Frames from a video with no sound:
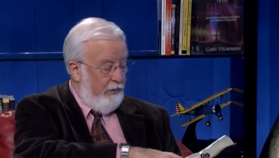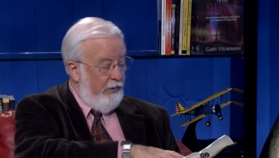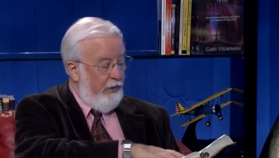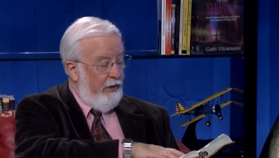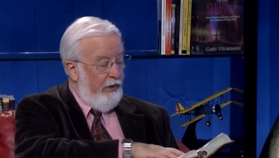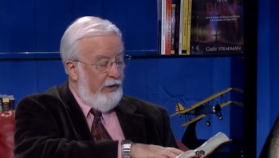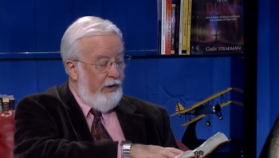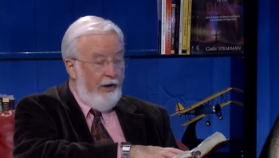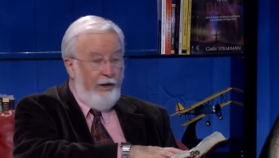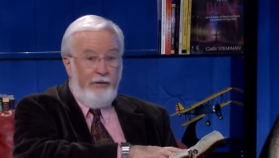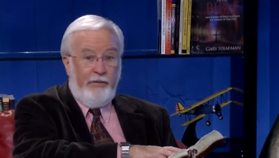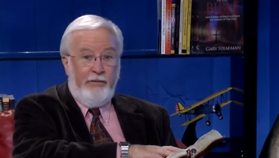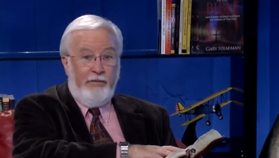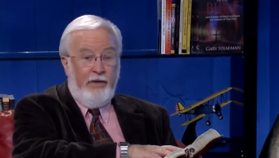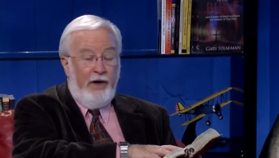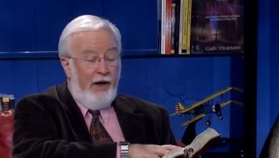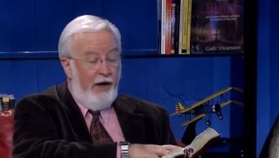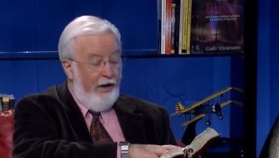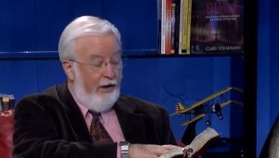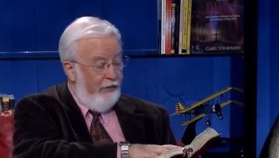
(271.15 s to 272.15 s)
38
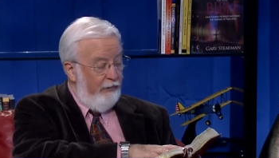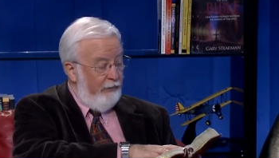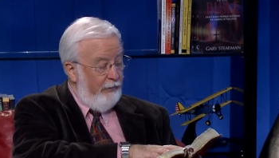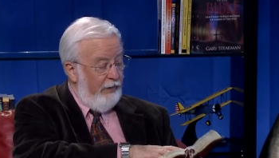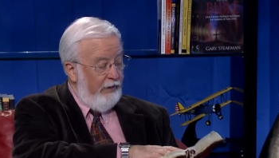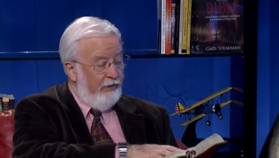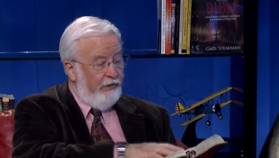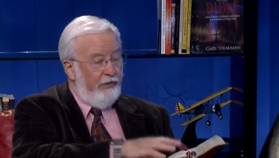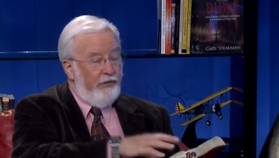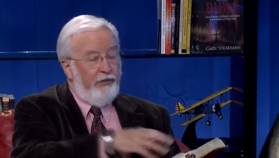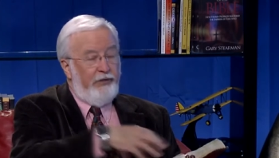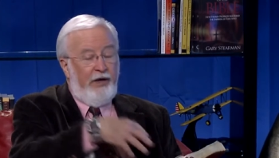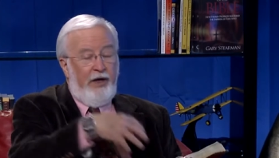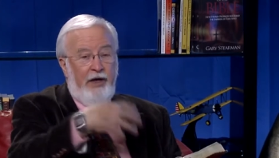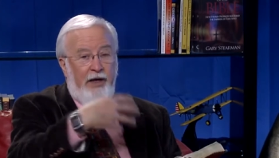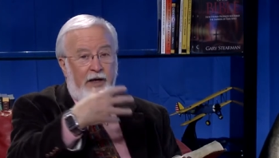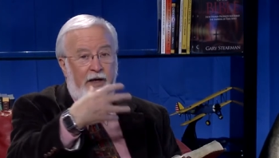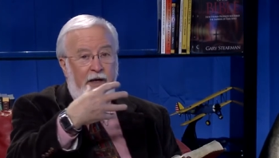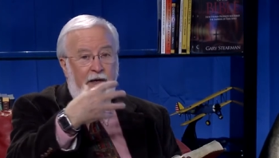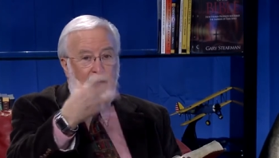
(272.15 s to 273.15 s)
5 mentions
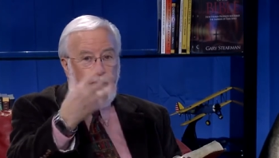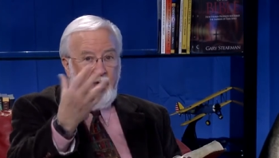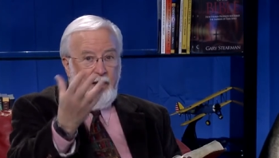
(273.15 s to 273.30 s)
a